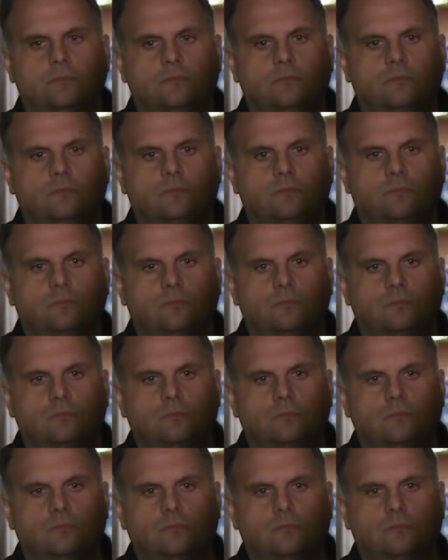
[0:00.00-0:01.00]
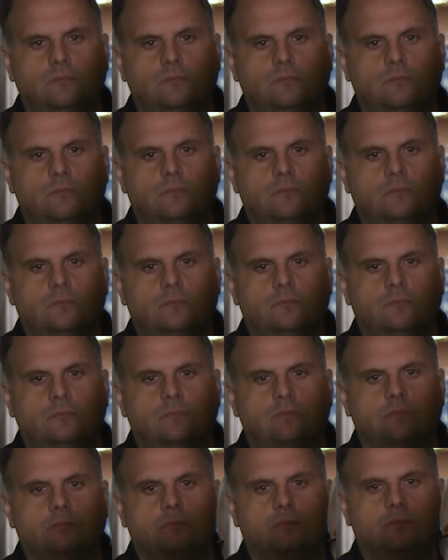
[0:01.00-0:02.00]

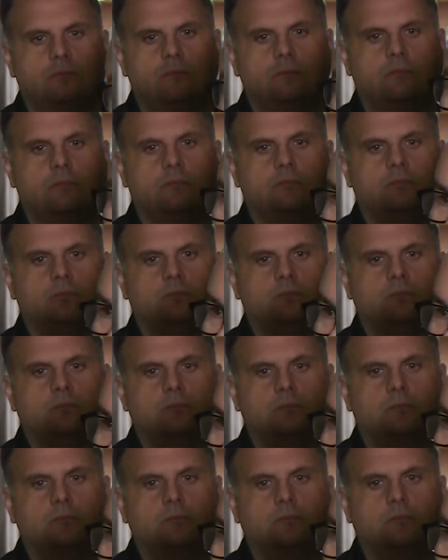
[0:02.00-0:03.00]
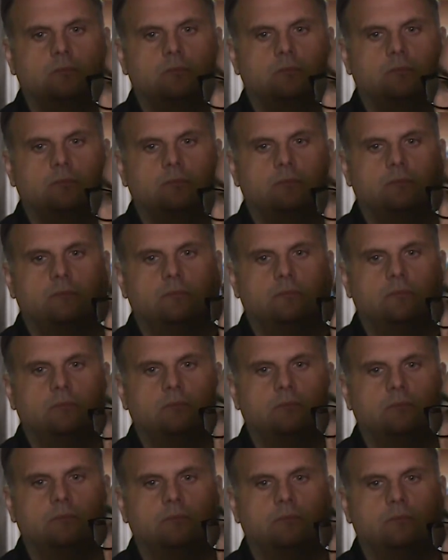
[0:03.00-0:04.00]

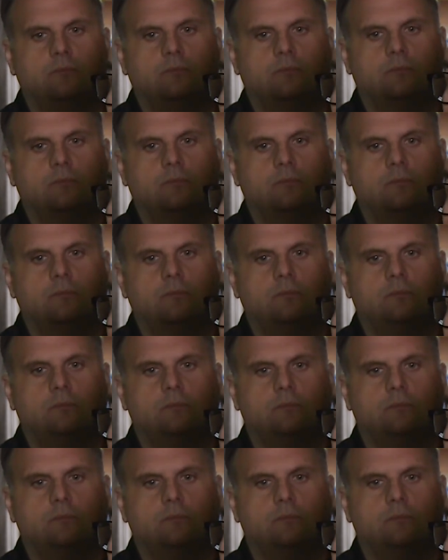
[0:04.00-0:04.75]
(not speaking)